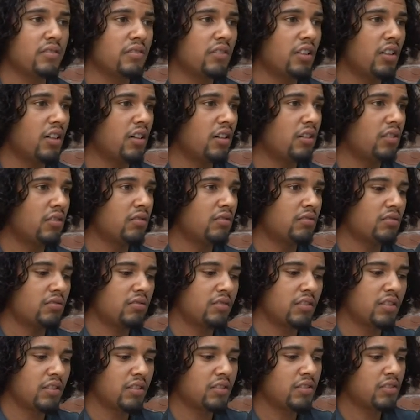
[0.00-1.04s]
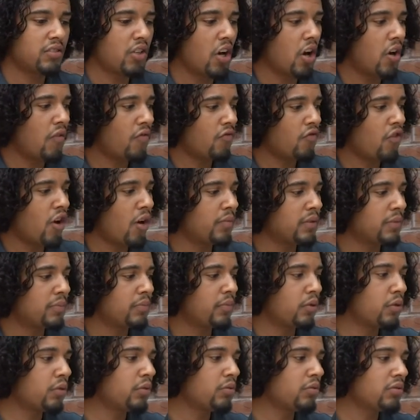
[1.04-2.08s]
You know, Tom Robs
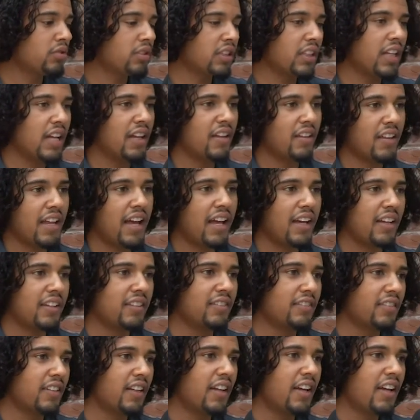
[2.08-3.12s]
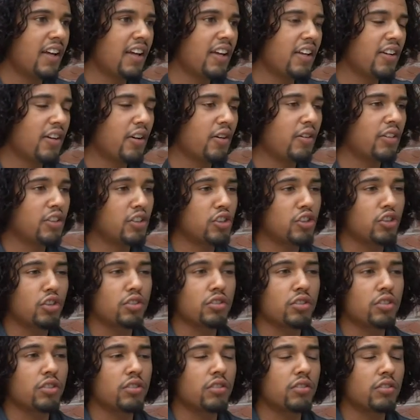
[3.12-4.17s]
pull to get that, and you know it just
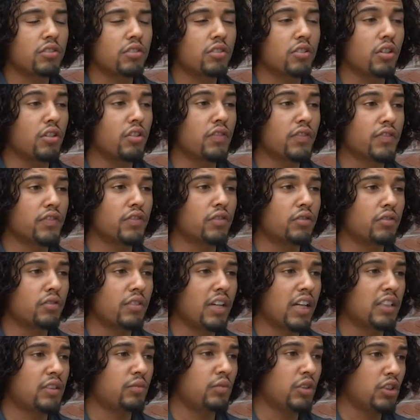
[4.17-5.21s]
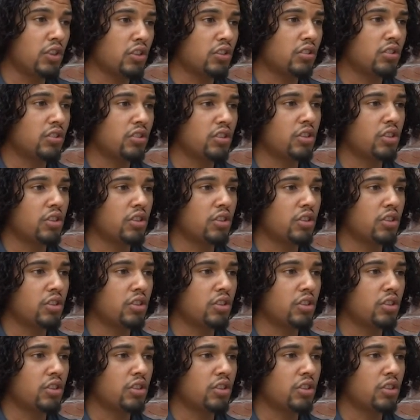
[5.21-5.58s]
doesn't go through as we should.